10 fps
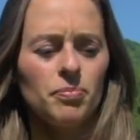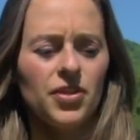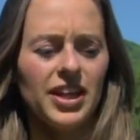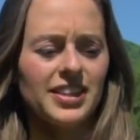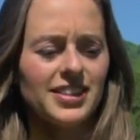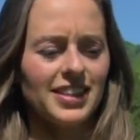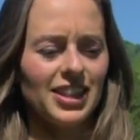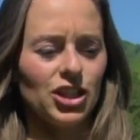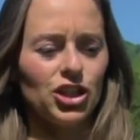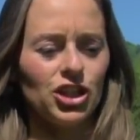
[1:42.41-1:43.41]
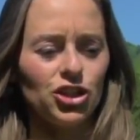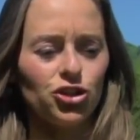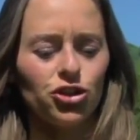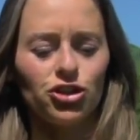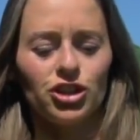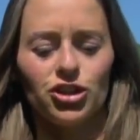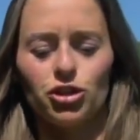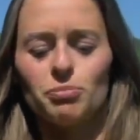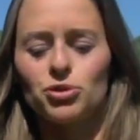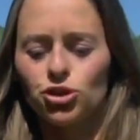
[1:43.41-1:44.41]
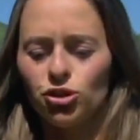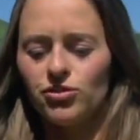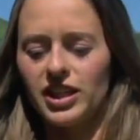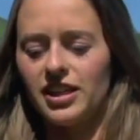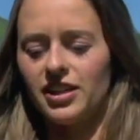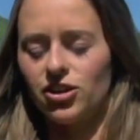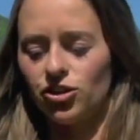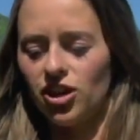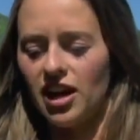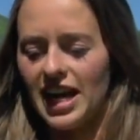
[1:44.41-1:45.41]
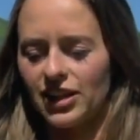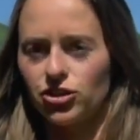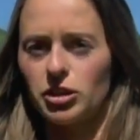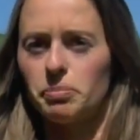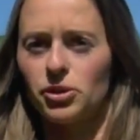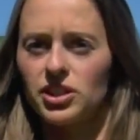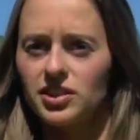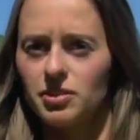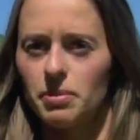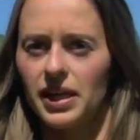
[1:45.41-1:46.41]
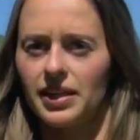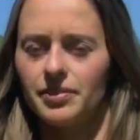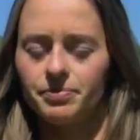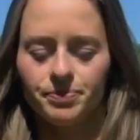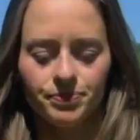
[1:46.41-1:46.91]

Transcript: that you're observing, you're not actually participating.